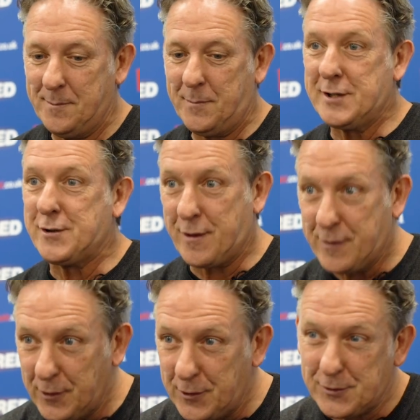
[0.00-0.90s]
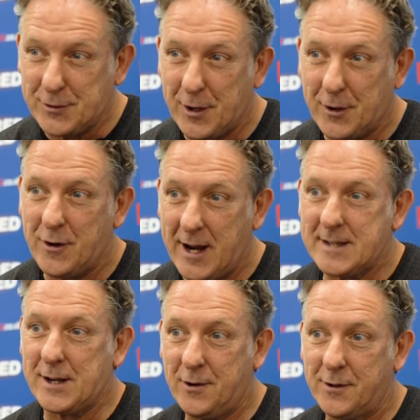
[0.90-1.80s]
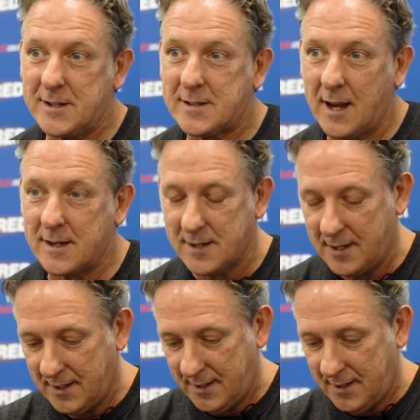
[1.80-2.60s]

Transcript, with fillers: but it's your thoughts that are creating all these things. Mm.